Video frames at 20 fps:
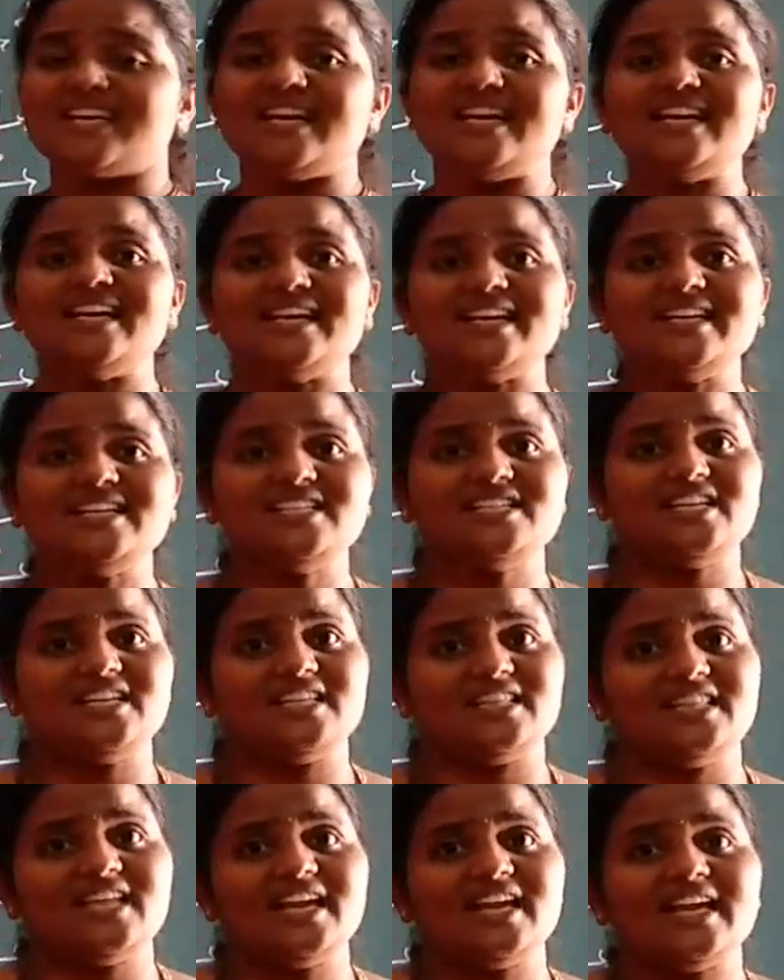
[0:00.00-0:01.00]
increasing.
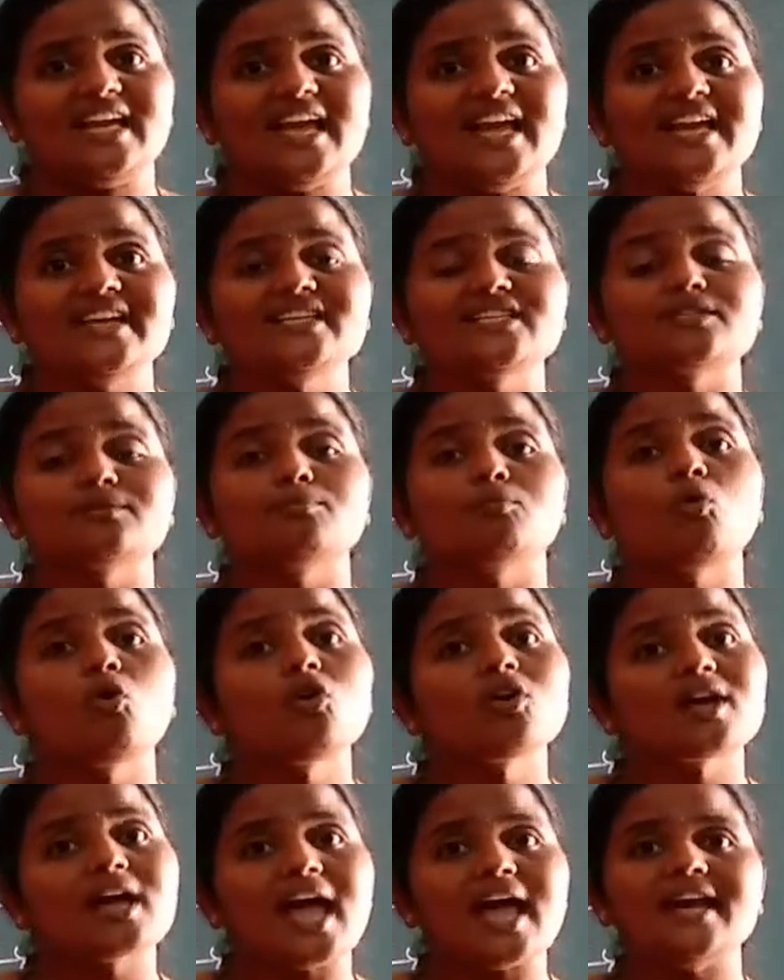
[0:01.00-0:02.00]
They gains
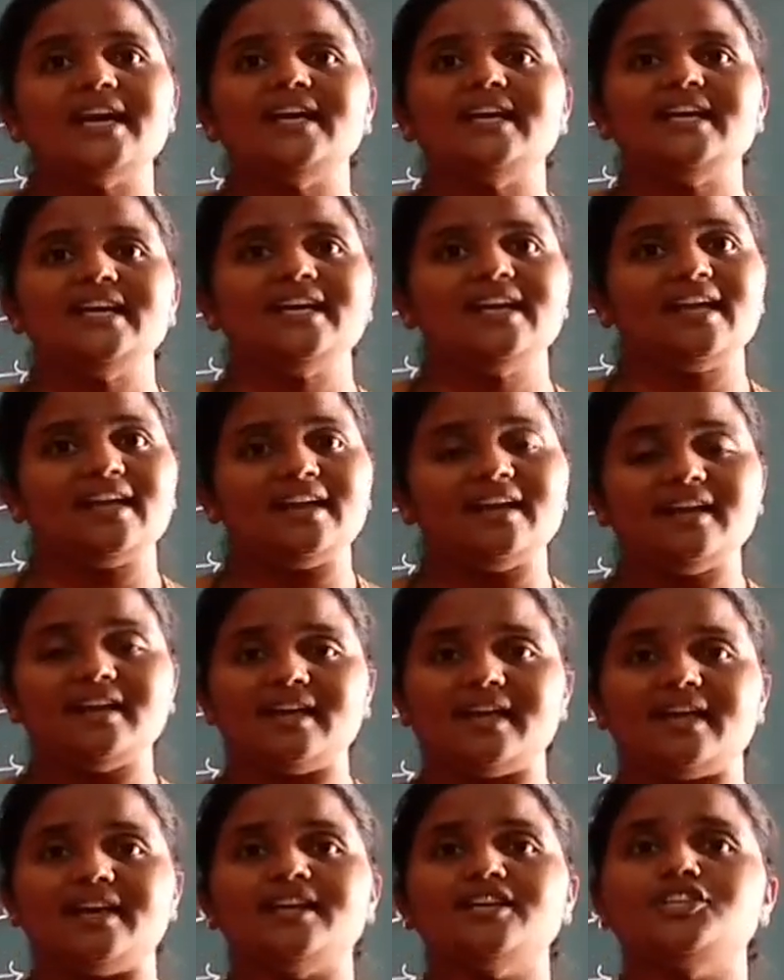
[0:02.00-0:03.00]
more kinetic
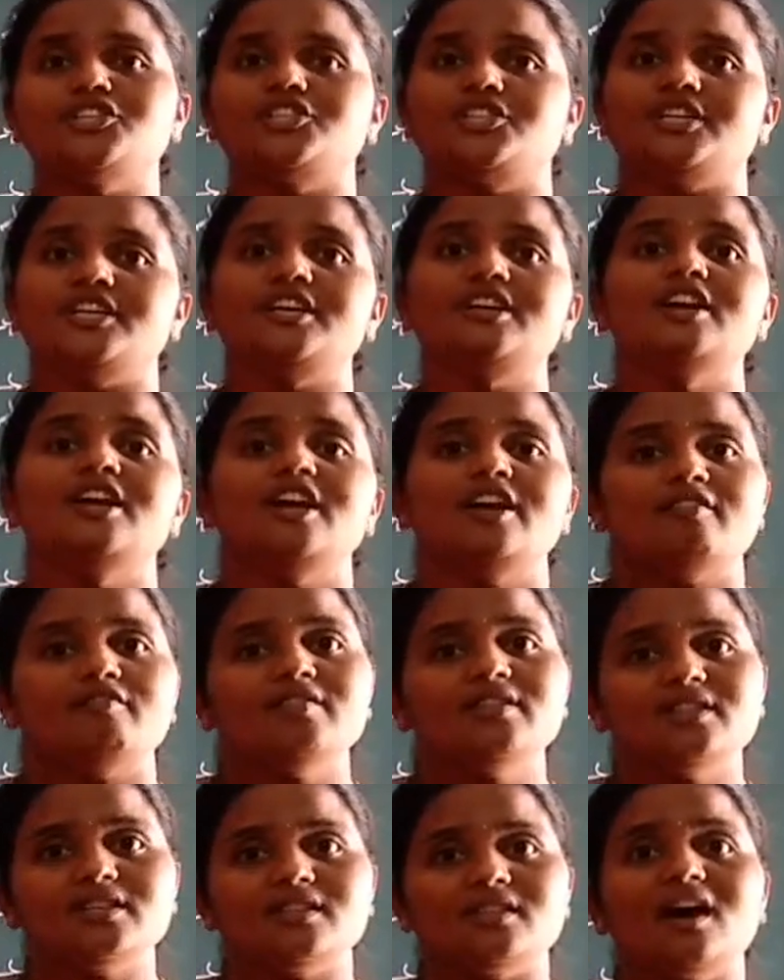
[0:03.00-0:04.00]
energy with
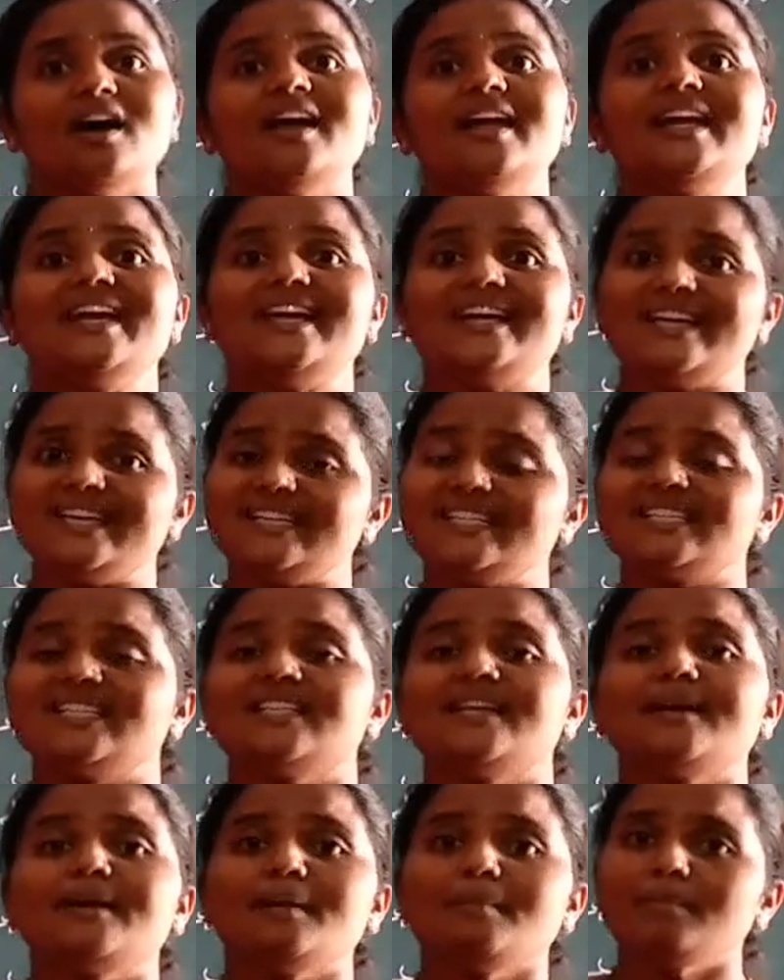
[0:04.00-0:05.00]
the increase in
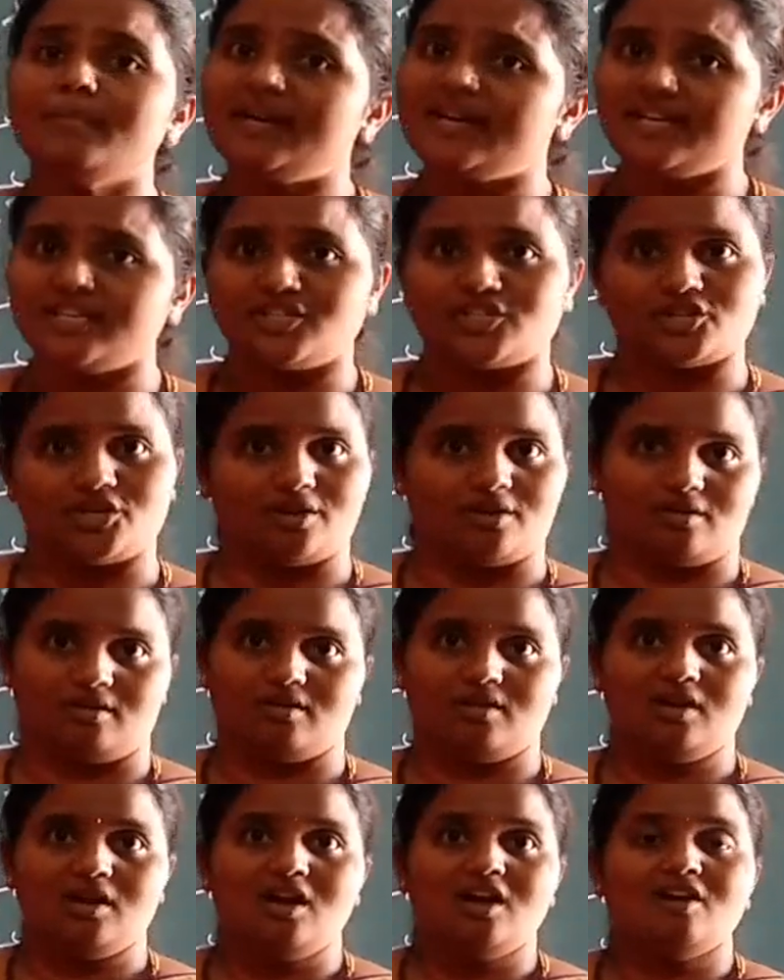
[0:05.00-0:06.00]
the temperature.
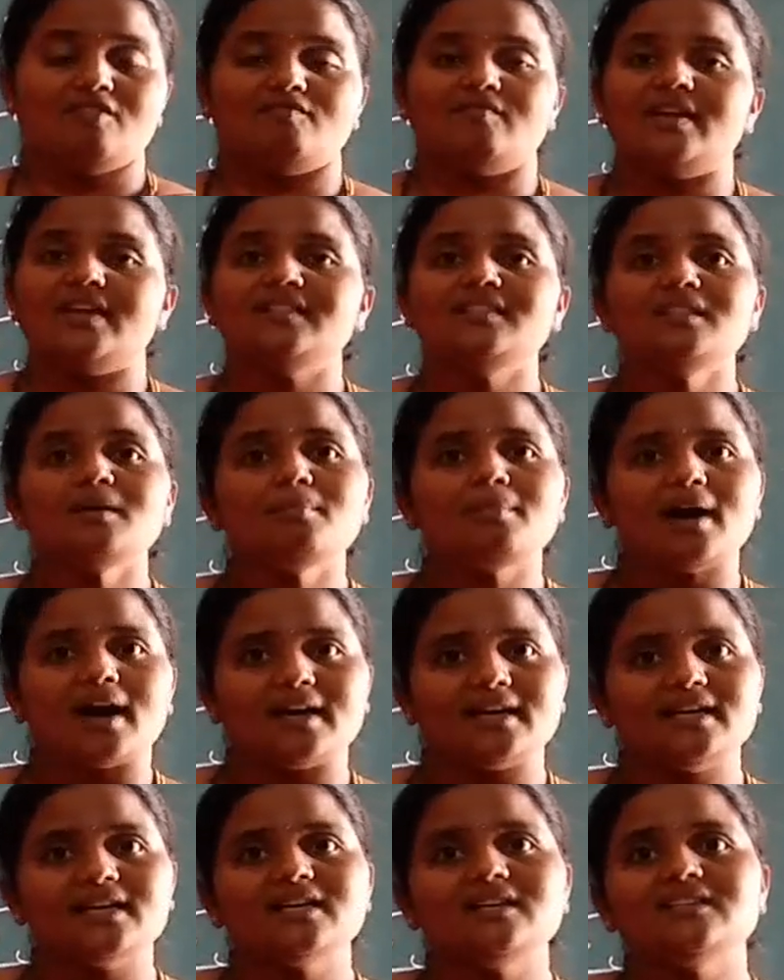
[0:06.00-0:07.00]
When the
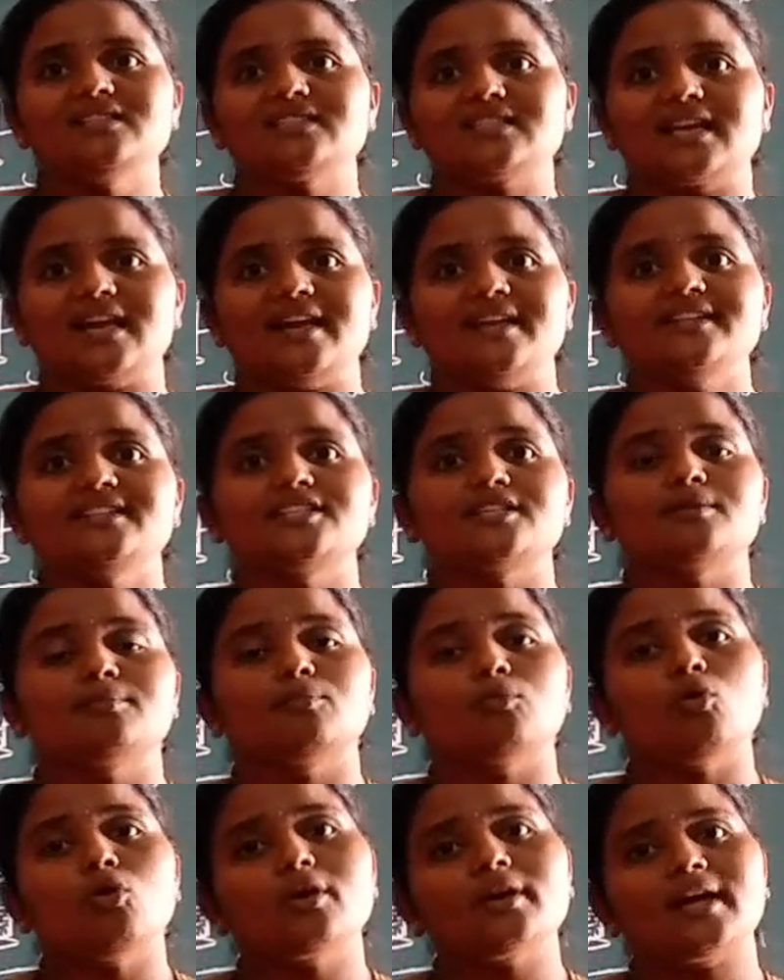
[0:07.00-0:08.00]
particles gains
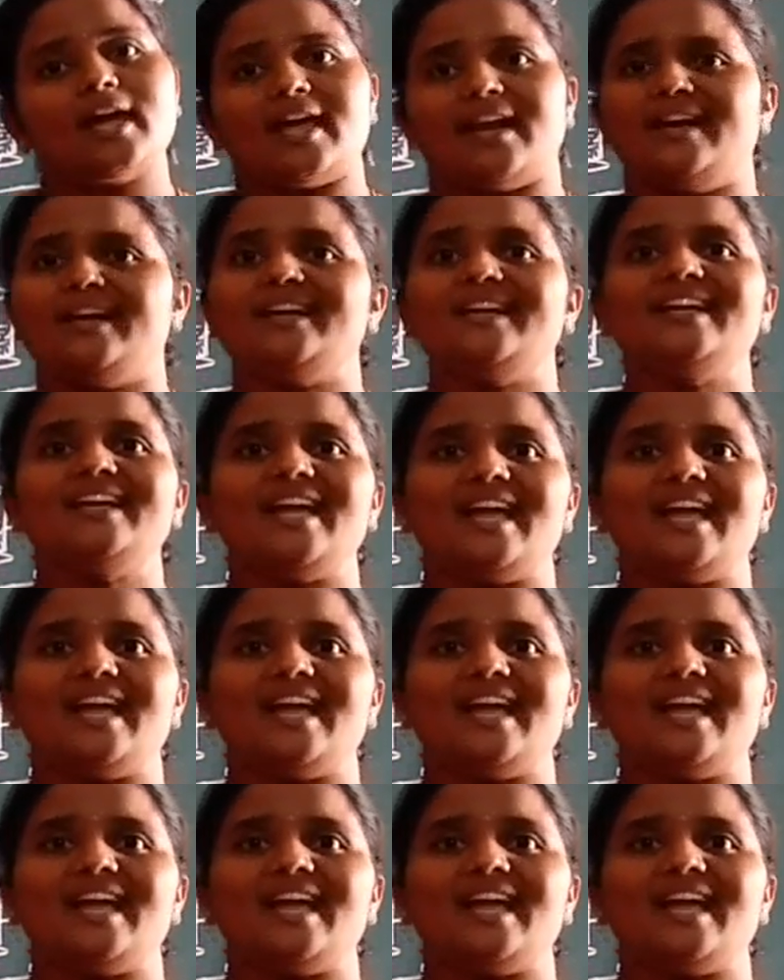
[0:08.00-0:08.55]
more kinetic